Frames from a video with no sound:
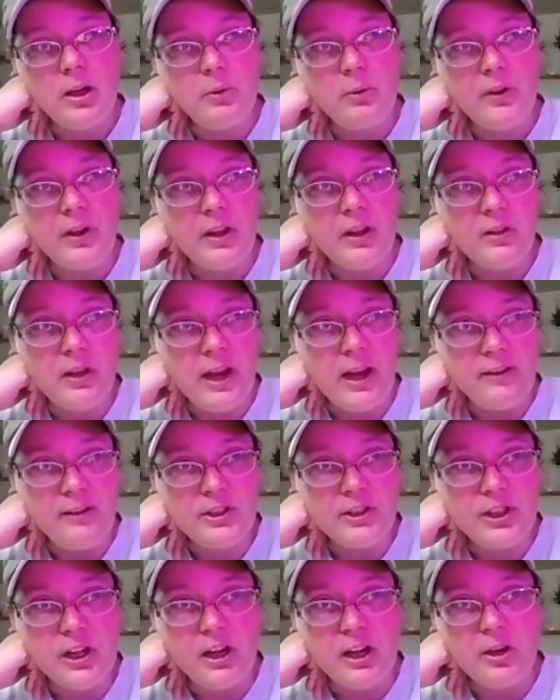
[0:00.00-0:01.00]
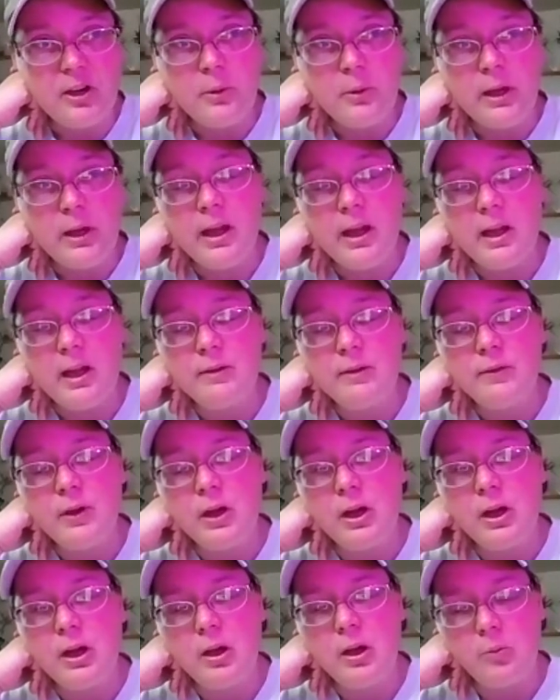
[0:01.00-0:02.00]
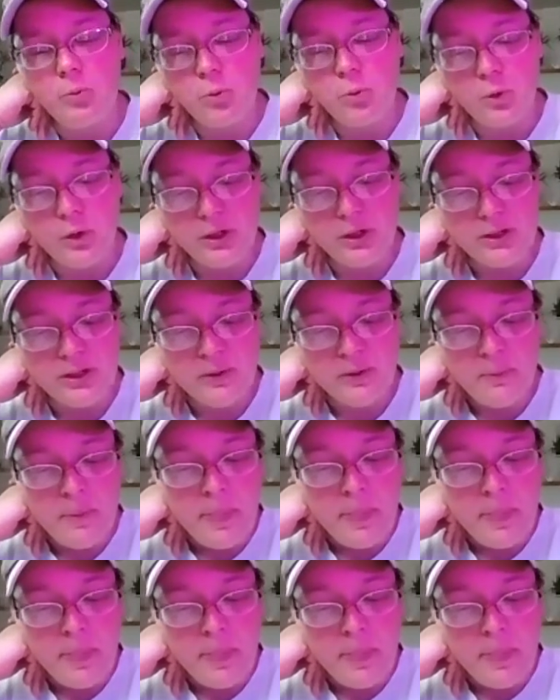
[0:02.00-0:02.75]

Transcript: we've got livestock, we have wood.